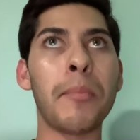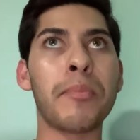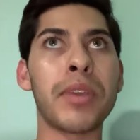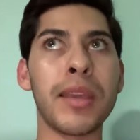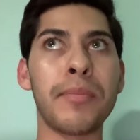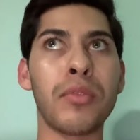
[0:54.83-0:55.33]

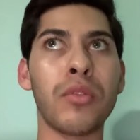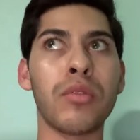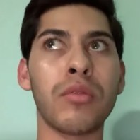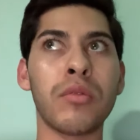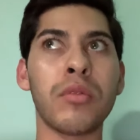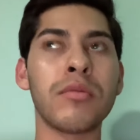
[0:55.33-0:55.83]

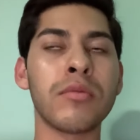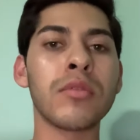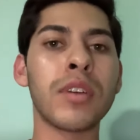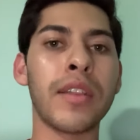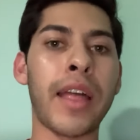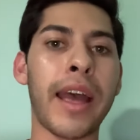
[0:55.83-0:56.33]
people
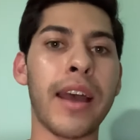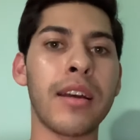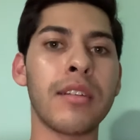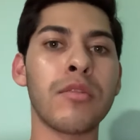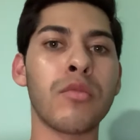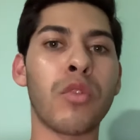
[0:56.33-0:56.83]

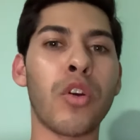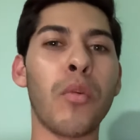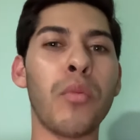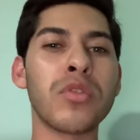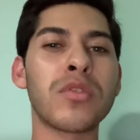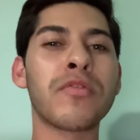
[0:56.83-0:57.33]
that were
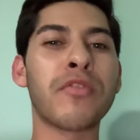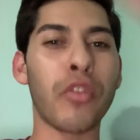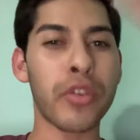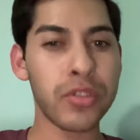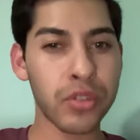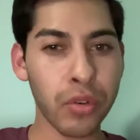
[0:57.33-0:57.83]
almost
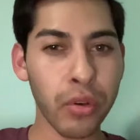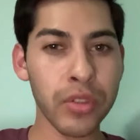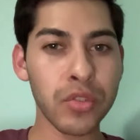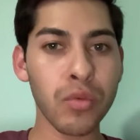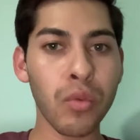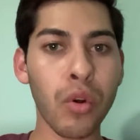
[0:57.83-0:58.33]
forced to go
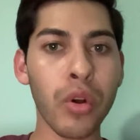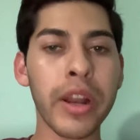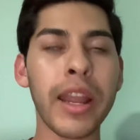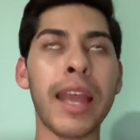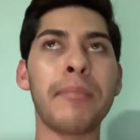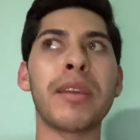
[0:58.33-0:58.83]
into war
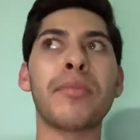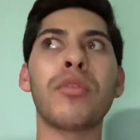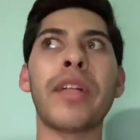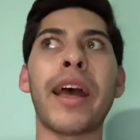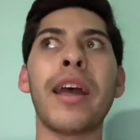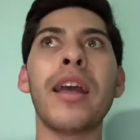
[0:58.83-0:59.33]
and people
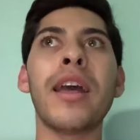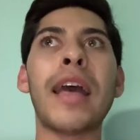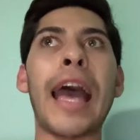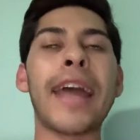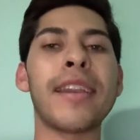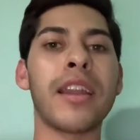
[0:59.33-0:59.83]
that
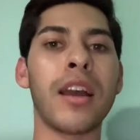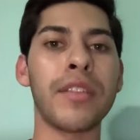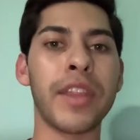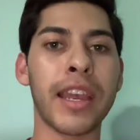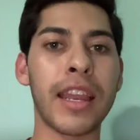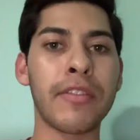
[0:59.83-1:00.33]
had a
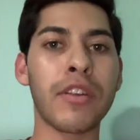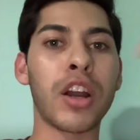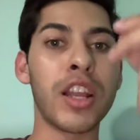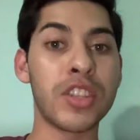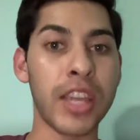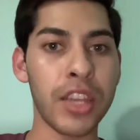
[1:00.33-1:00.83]
negative
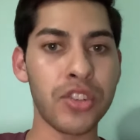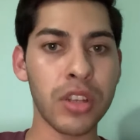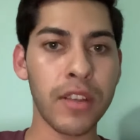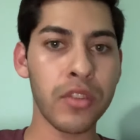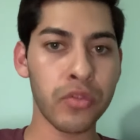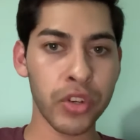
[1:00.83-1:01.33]
connotation
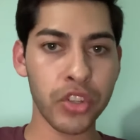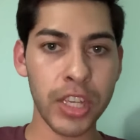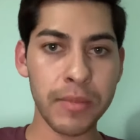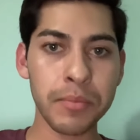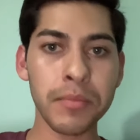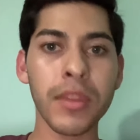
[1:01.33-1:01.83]
of the
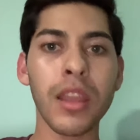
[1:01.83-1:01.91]
regime